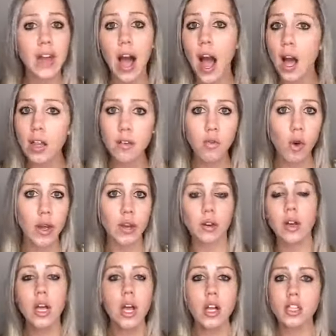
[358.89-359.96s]
olive oil
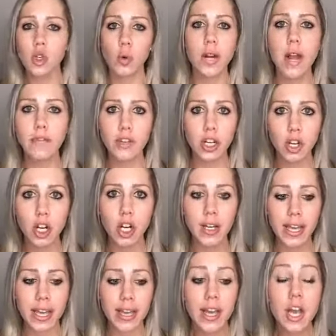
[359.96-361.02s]
to whatever you're
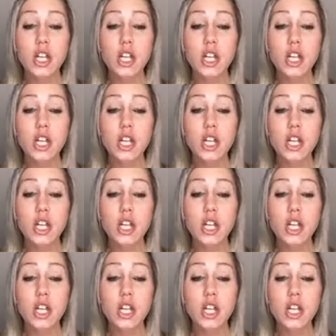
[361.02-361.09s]
cooking,